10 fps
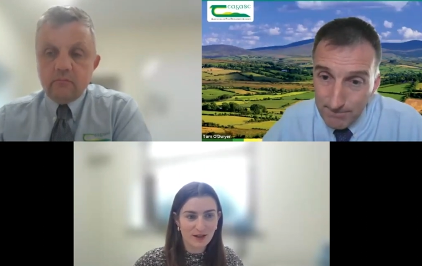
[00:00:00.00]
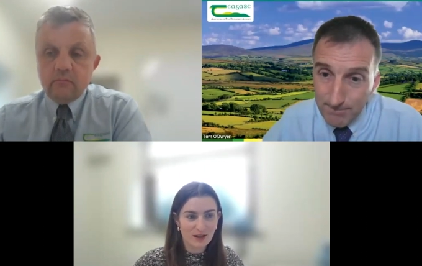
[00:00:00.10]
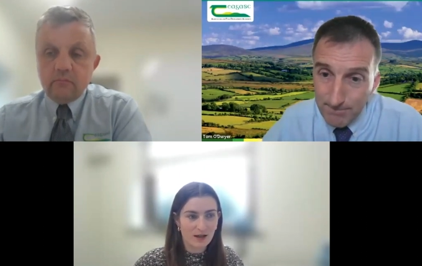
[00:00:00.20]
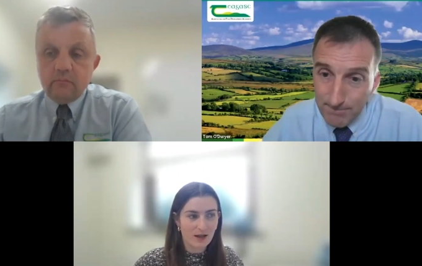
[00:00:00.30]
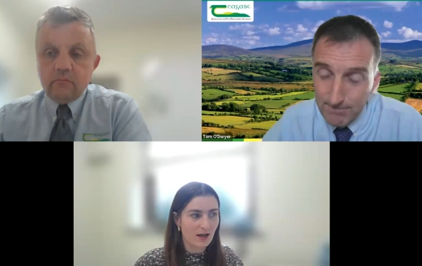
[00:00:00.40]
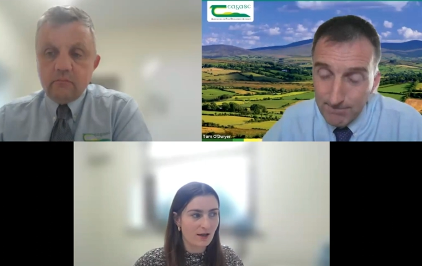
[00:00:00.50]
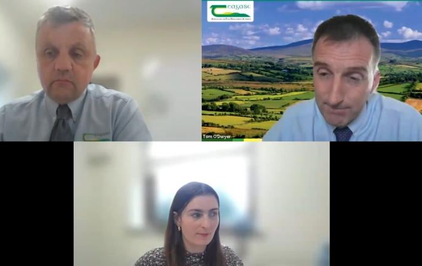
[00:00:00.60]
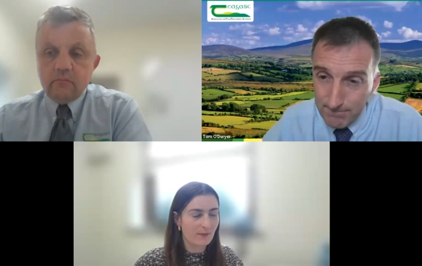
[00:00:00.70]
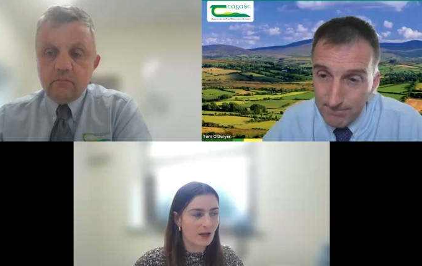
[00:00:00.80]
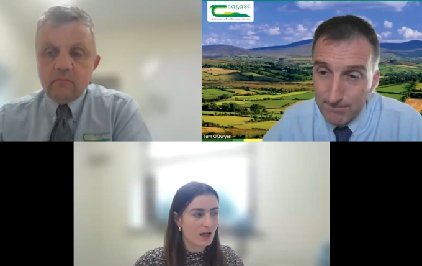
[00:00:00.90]
Speaker 1: Mm
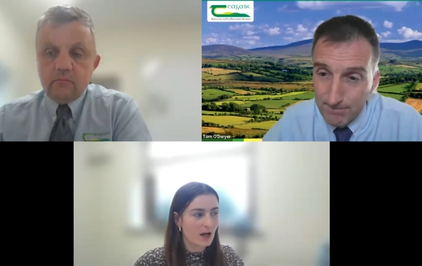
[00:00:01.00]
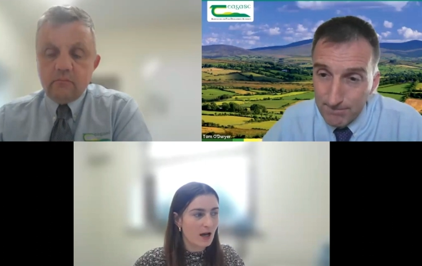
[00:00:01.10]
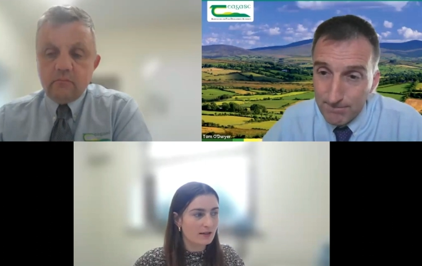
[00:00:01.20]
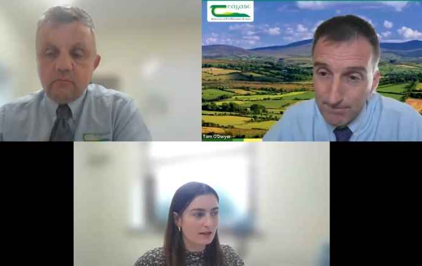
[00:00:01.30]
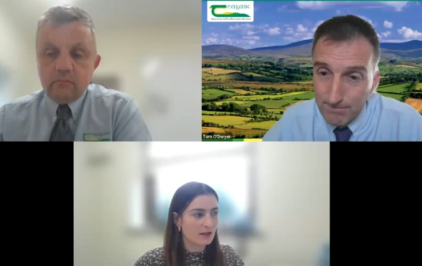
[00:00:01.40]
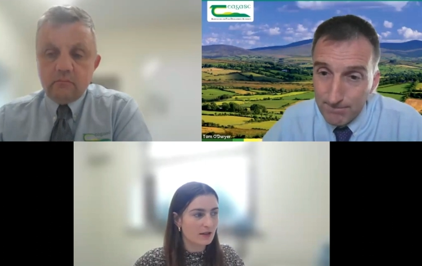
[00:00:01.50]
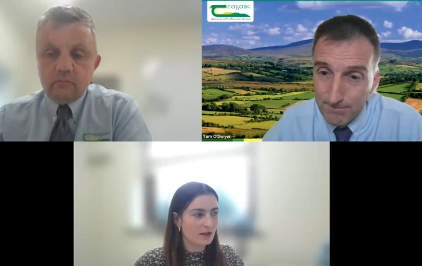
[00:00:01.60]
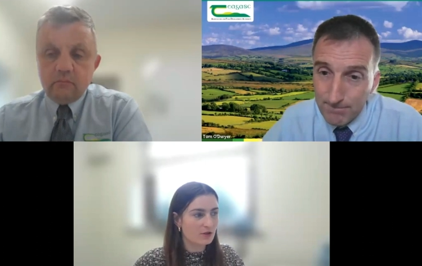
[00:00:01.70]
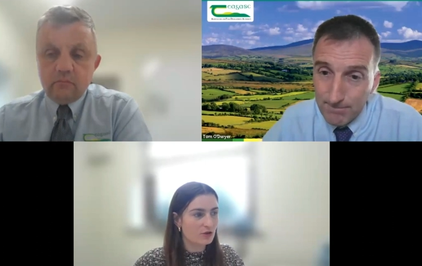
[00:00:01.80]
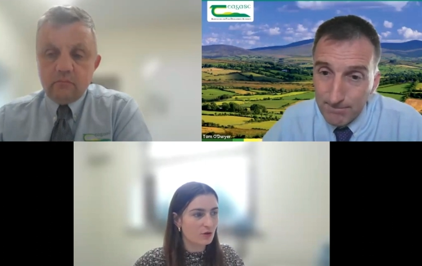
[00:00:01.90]
-hmm. Um, and then
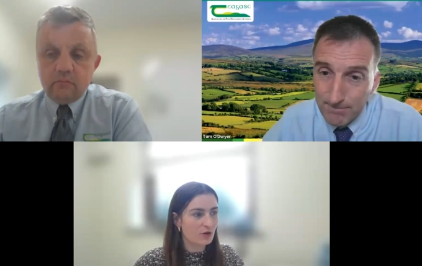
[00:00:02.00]
mm.